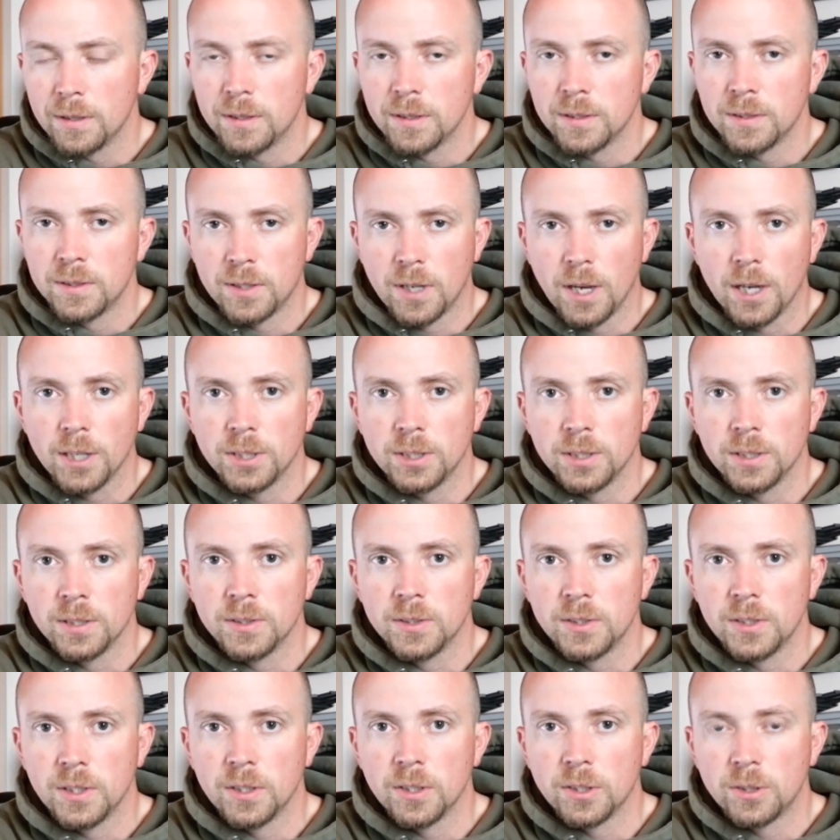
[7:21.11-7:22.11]
the
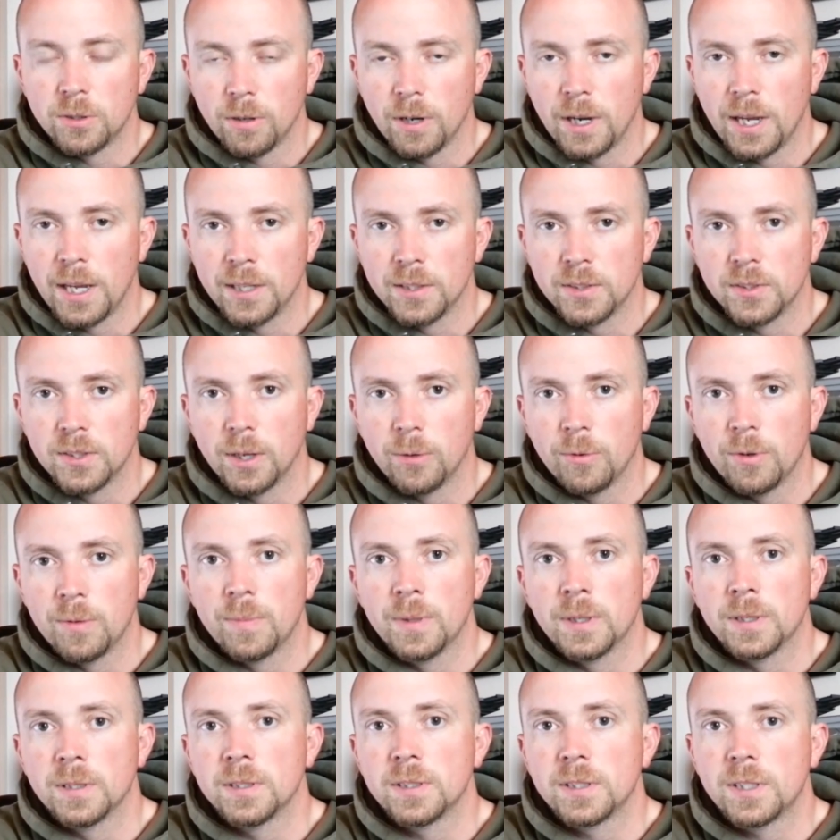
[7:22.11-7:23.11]
discussions and the trades that we've
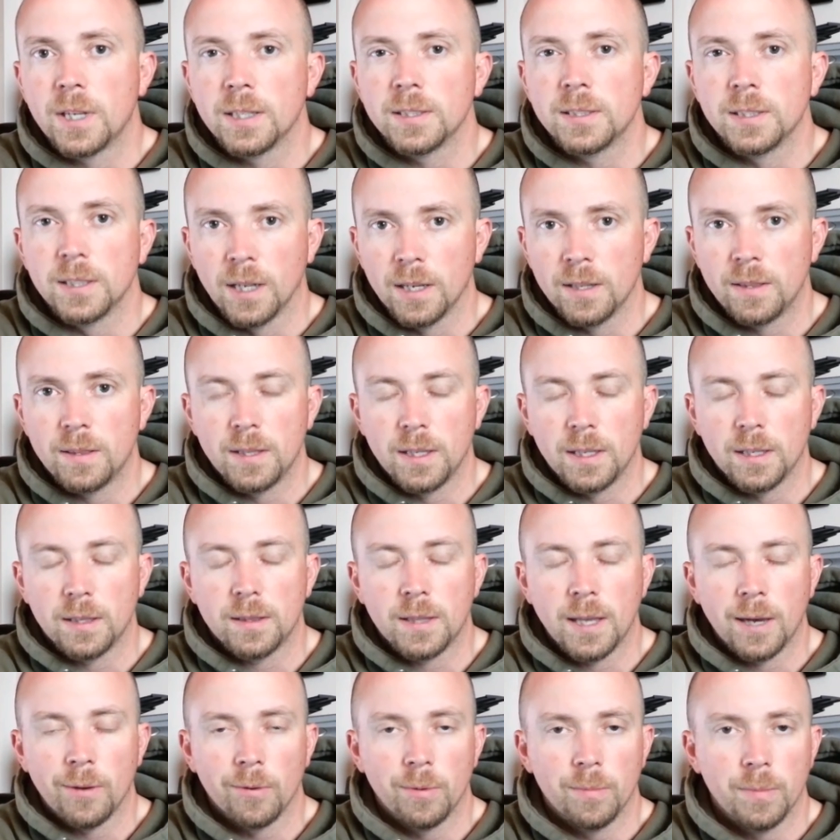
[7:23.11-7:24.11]
been discussing, I
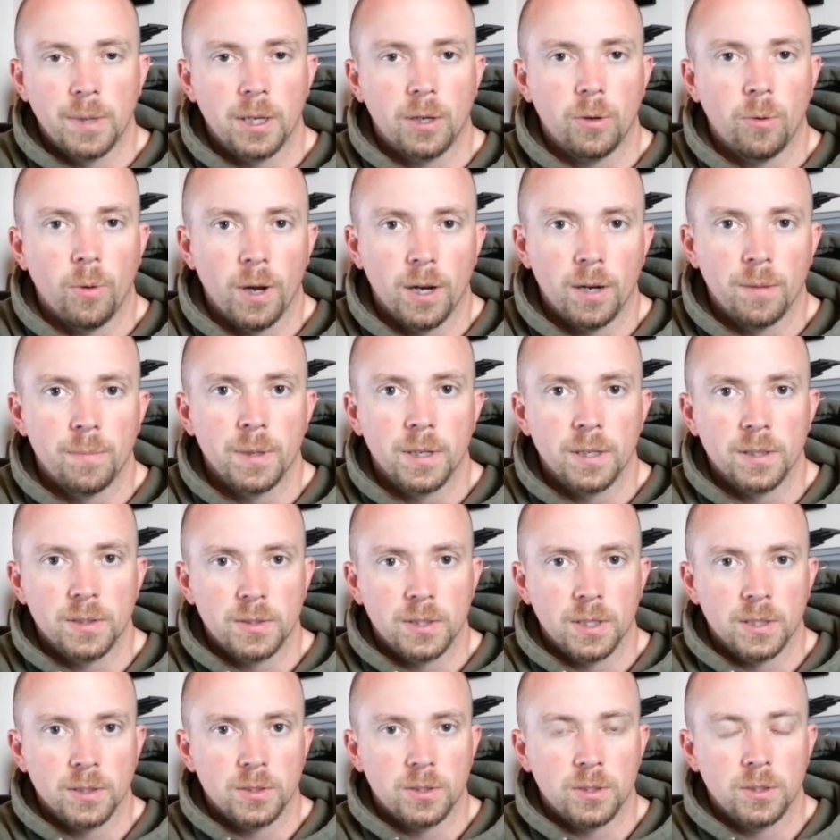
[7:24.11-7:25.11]
think that will make quite a bit of
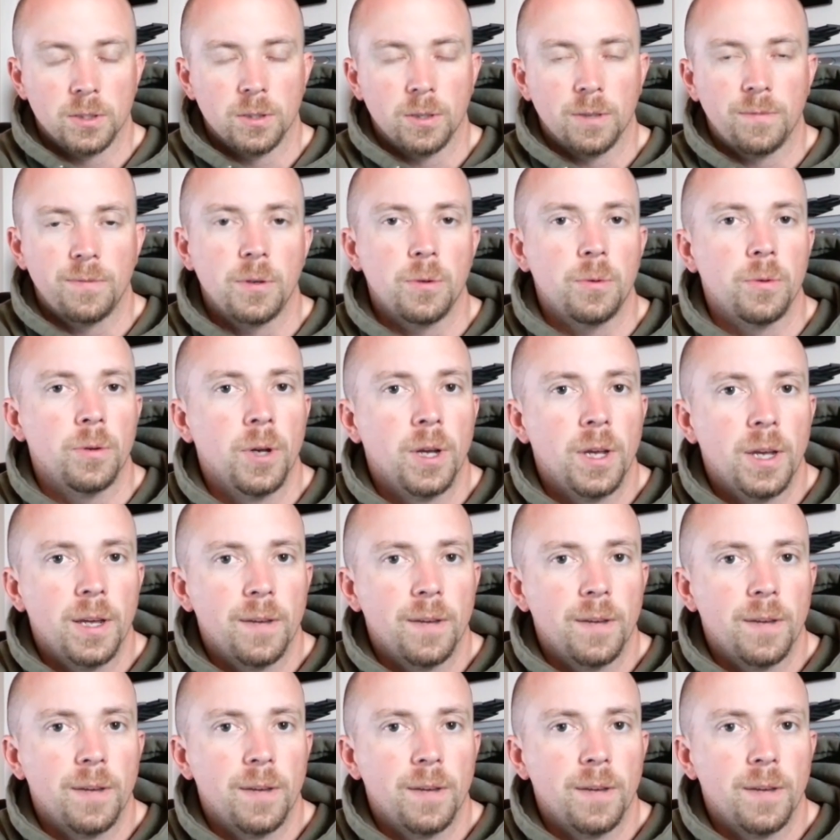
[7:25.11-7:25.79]
sense to you. If you